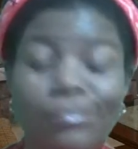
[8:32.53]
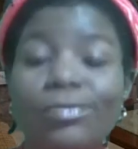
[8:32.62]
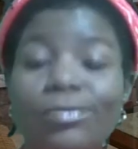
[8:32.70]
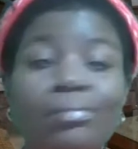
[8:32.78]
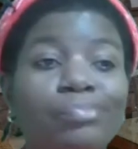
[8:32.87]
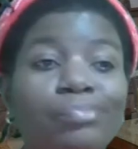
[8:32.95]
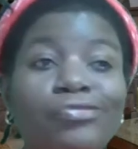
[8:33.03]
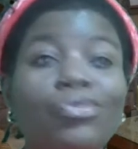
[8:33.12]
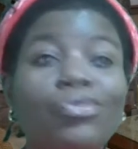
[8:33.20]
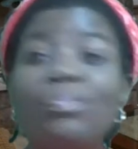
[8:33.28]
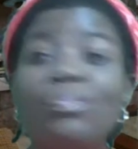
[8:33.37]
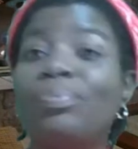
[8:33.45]

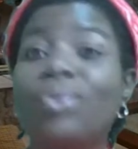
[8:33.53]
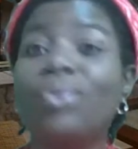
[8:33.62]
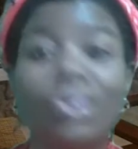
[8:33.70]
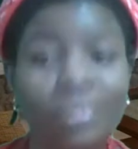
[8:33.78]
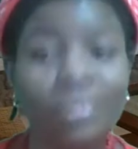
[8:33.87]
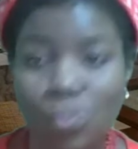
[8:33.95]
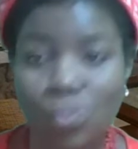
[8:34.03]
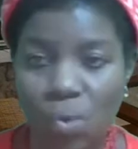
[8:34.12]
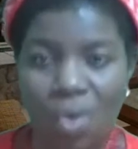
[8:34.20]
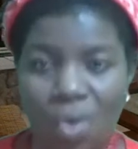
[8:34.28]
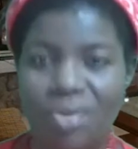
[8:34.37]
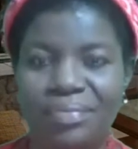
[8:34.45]
full-blown
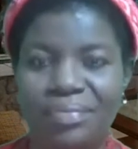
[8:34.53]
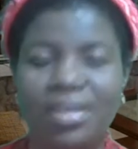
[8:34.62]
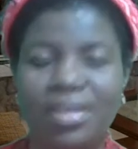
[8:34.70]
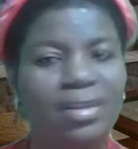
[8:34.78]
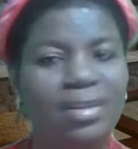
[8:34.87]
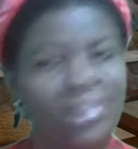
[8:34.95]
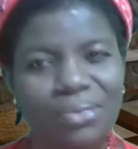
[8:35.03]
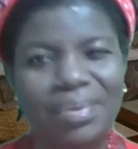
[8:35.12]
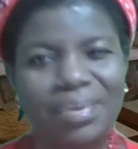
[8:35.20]
war in Ethiopia.